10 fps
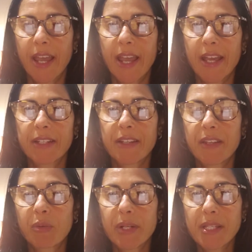And
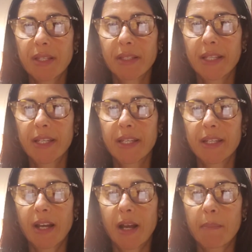they
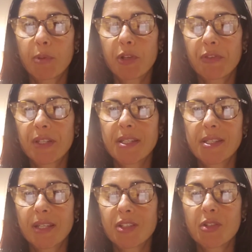recently put these
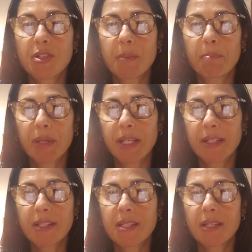into some
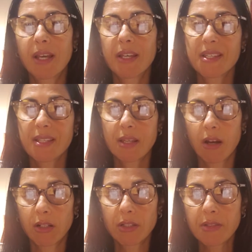pigs'
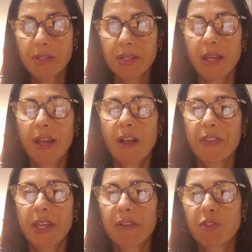skulls.
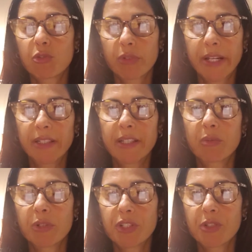They have greatly
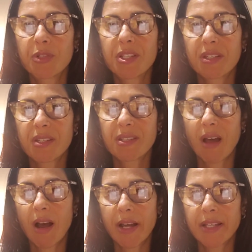reduced the
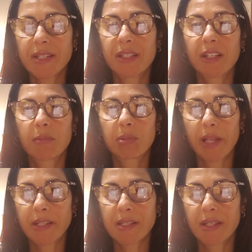size and the
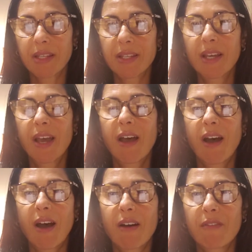complexity
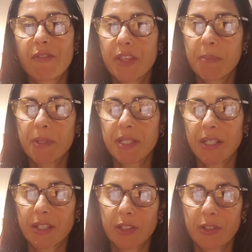of the
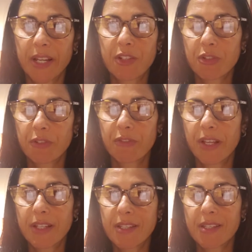particular
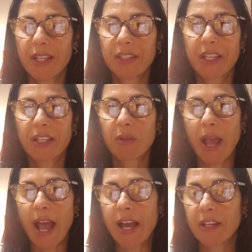interface that they
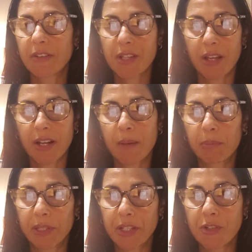had a
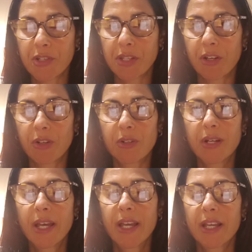couple of years ago.
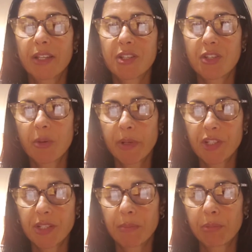It's so much
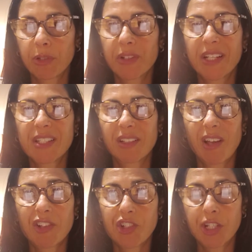simpler. It's a
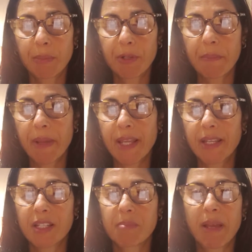lot cheaper to make.
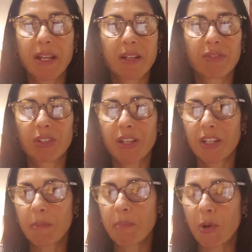It's made out of a lot of
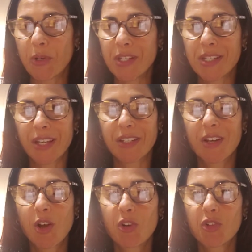components that
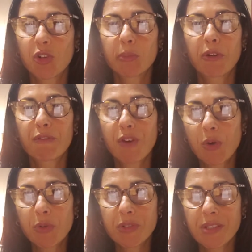normal
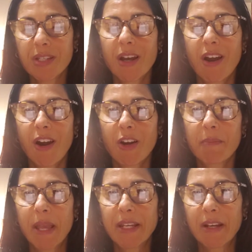phones are
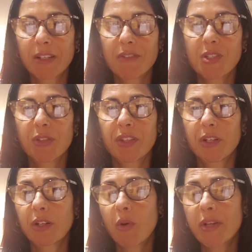made out of, so that
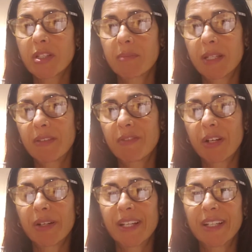they're going to be
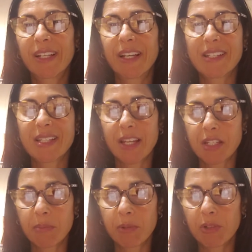very
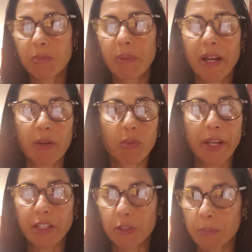accessible by
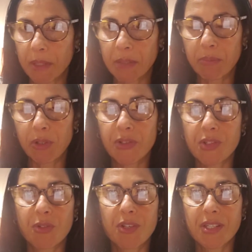regular people as
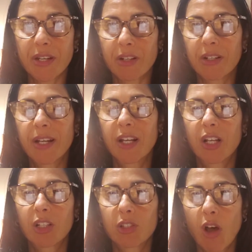soon as they're
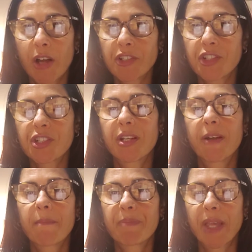launched
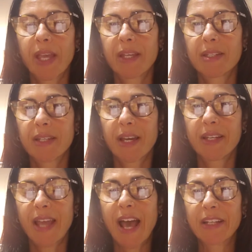and
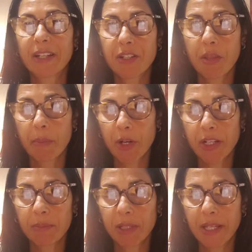added into the
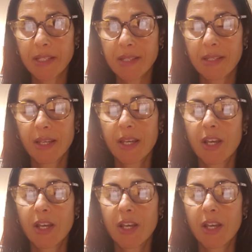marketplace.